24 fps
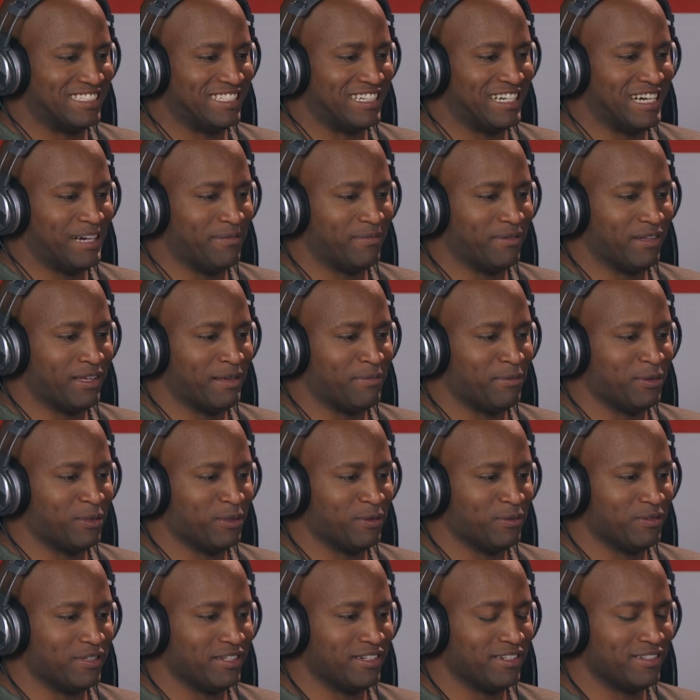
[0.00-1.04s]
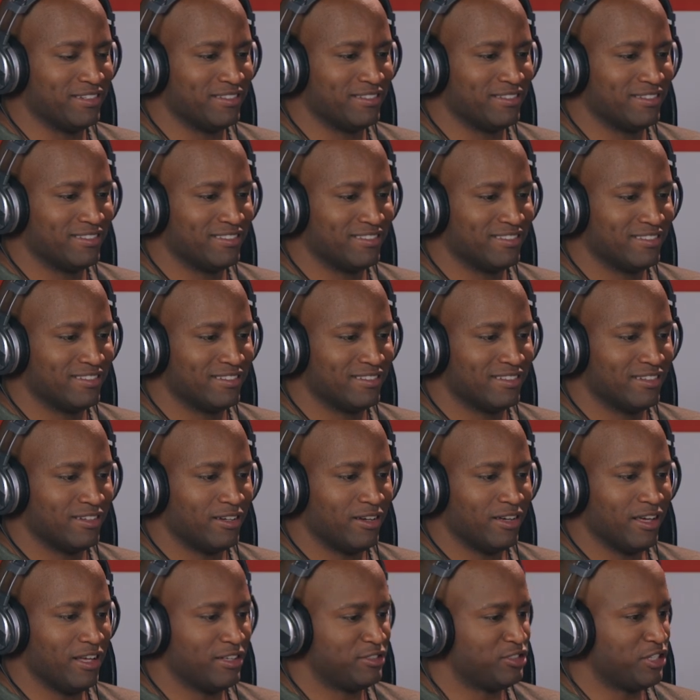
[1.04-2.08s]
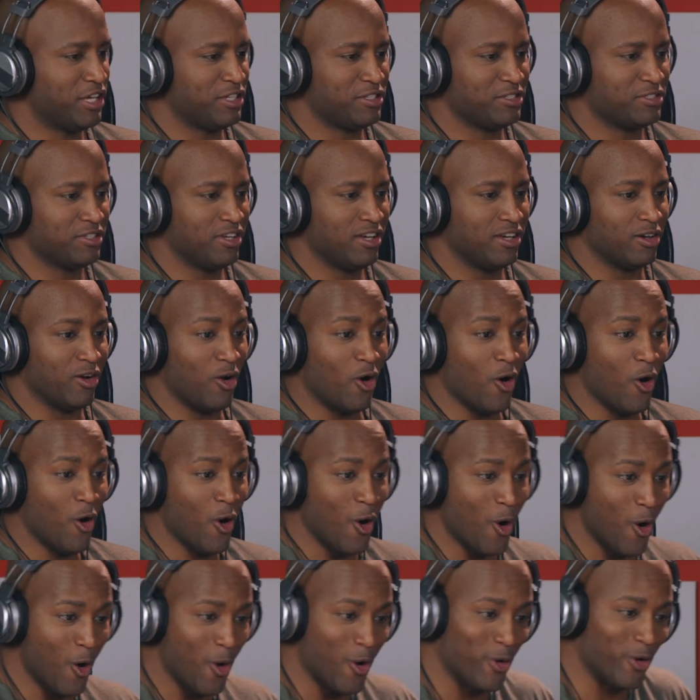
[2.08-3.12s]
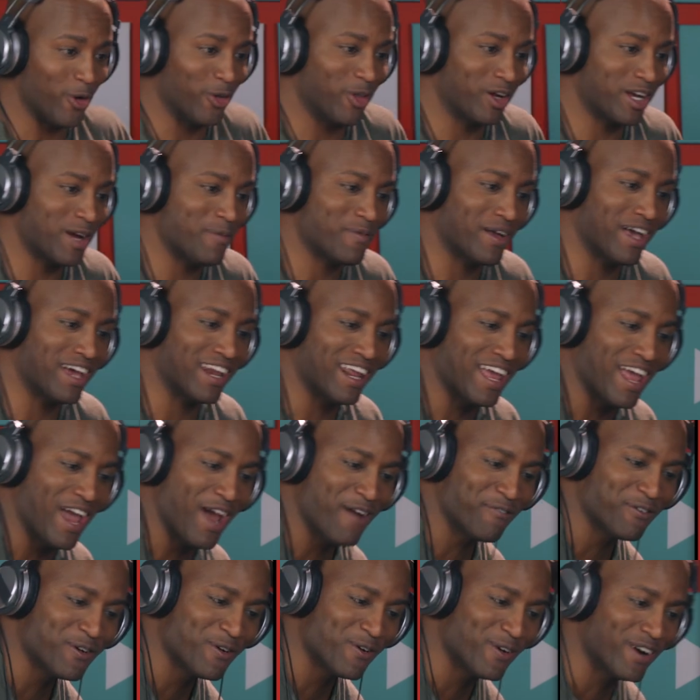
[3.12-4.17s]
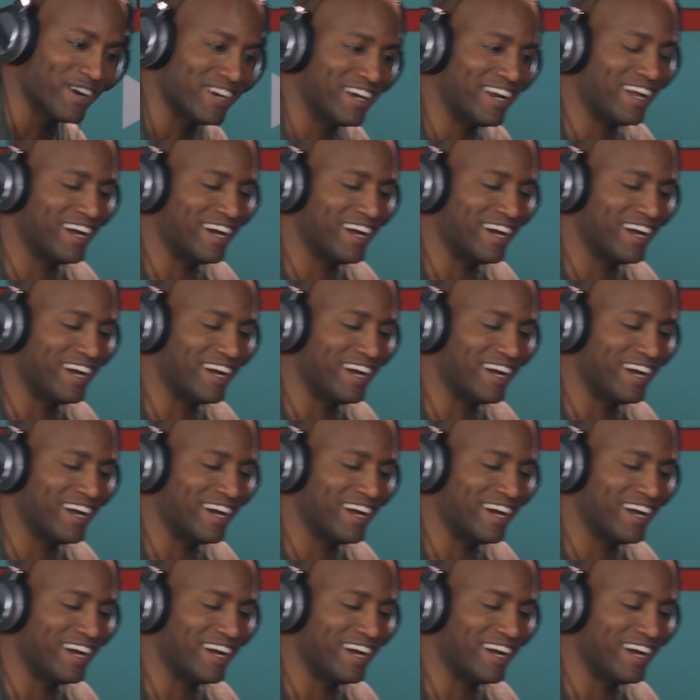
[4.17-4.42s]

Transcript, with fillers: Oh, he moved. His chase is on. Oh, they're coming out of everywhere